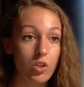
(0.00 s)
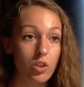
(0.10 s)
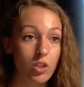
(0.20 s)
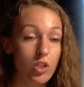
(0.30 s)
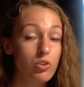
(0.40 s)

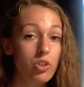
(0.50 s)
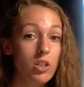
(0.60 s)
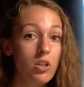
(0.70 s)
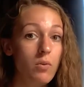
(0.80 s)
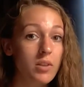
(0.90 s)
usually
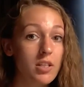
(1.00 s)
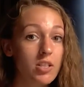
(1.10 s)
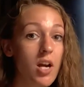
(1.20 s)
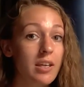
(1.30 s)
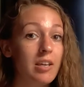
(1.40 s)
know what they're
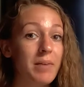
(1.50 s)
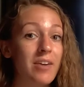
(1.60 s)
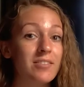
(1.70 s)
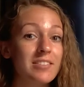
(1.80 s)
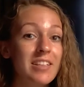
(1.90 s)
talking about,
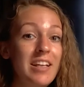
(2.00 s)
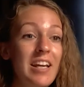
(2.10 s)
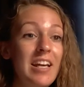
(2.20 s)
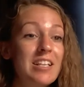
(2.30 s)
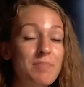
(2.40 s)

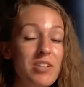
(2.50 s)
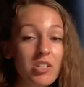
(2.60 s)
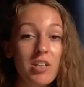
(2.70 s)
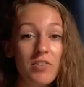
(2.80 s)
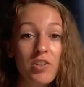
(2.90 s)

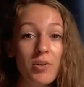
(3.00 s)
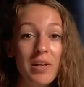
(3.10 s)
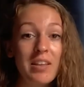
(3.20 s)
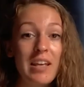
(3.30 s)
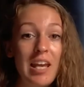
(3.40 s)
especially if you're new
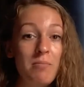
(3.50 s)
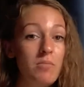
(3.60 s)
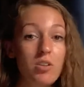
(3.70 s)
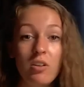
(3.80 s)
at the game.